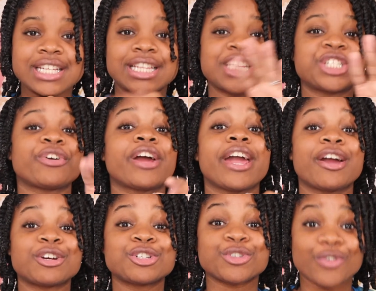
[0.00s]
Let your
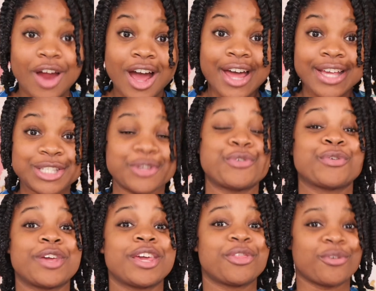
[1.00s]
hair dry so you
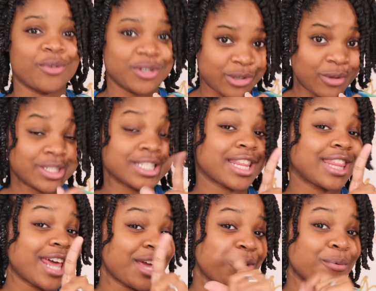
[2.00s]
can get the results
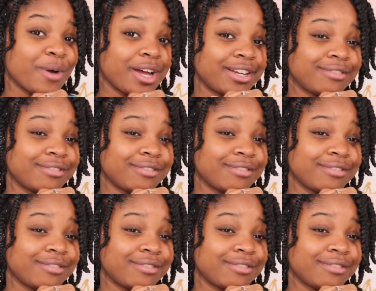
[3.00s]
that you want.